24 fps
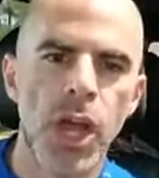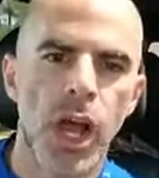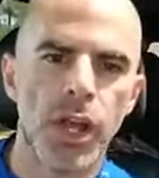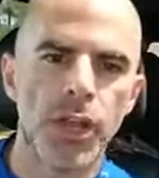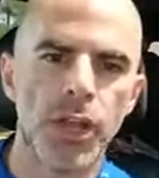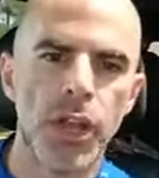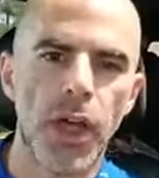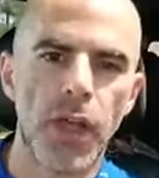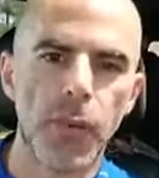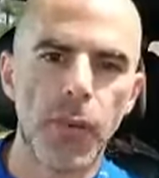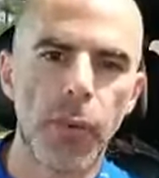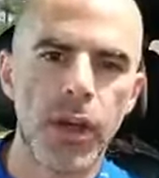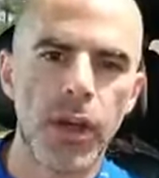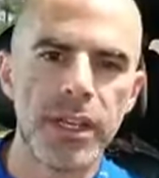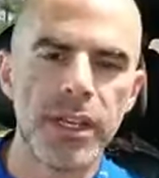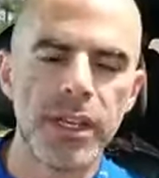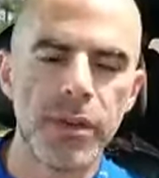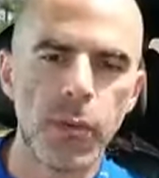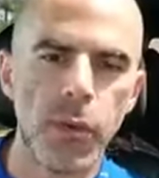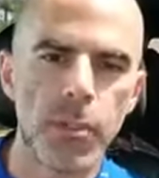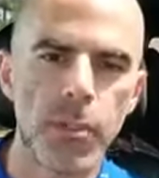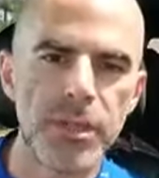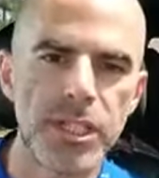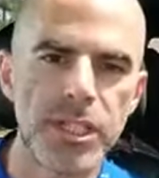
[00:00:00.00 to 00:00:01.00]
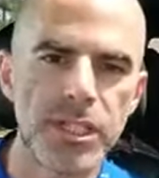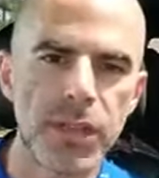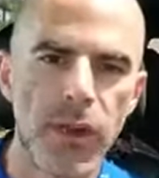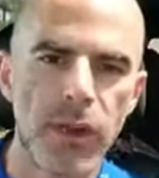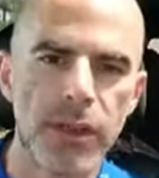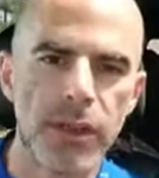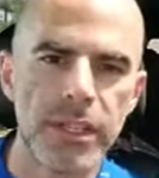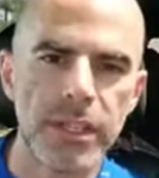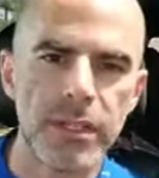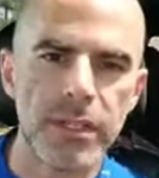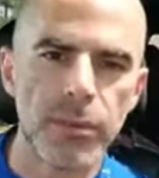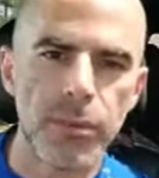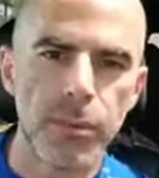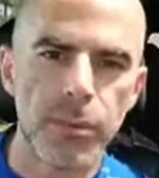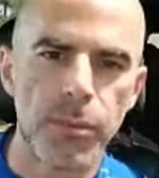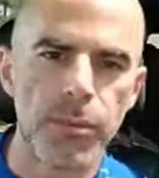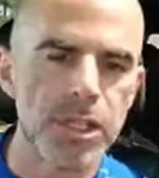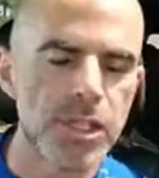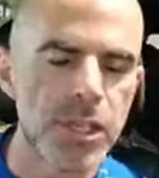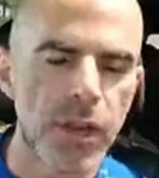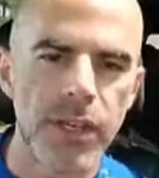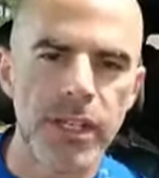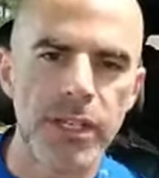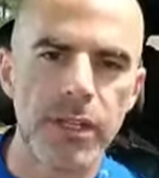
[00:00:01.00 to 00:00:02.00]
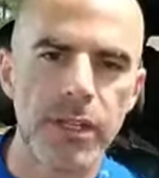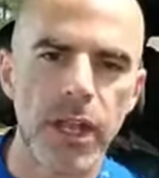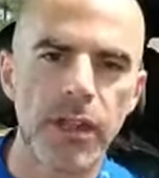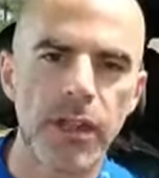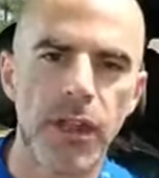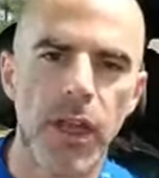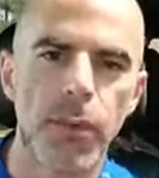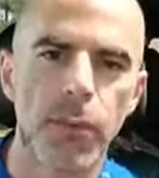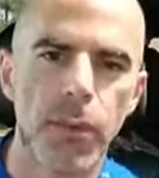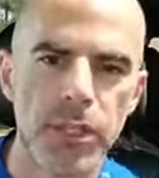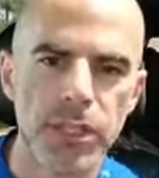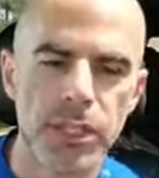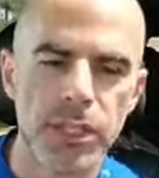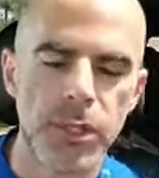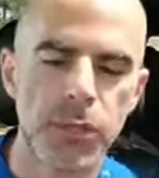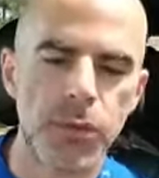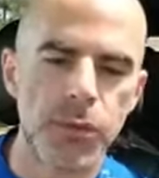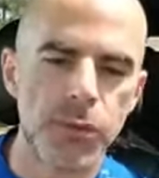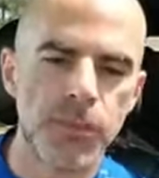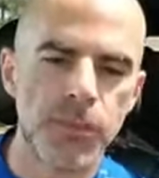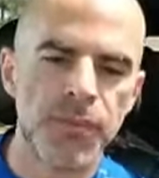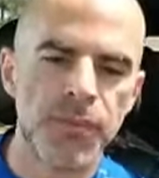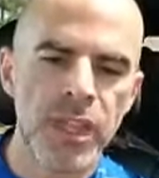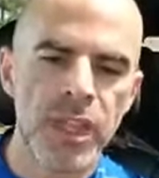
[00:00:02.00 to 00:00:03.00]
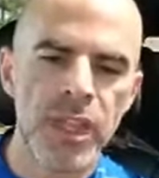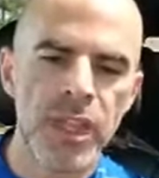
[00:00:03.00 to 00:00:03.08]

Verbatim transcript: Another one will be starting. We'll be starting another one soon.